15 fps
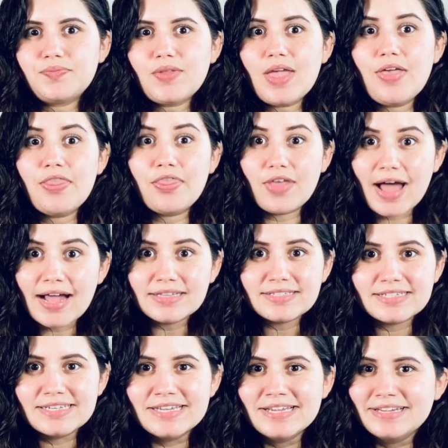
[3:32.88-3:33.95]

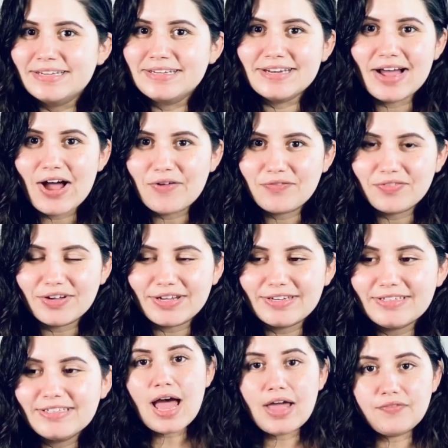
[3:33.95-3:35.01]
that's not fun.
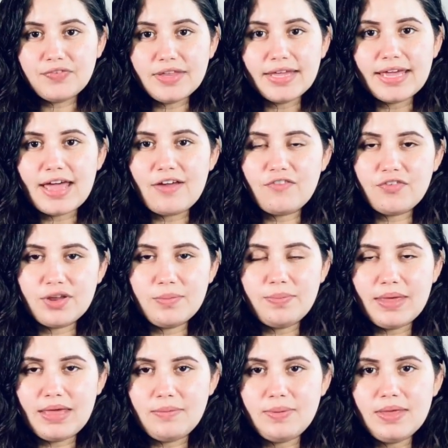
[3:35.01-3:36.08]
I feel like every
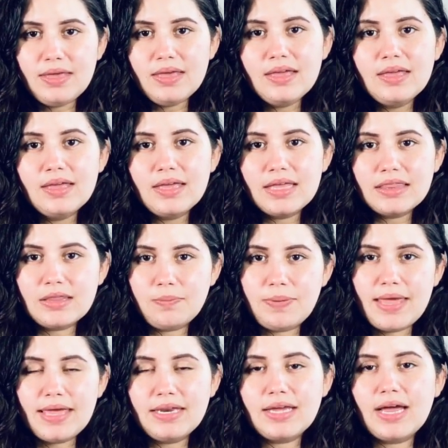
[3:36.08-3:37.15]
baby, the
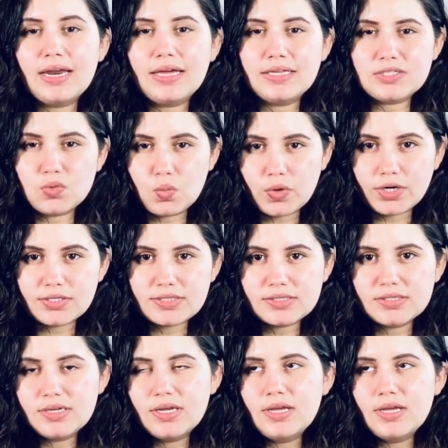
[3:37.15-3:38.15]
pain kind of gets worse.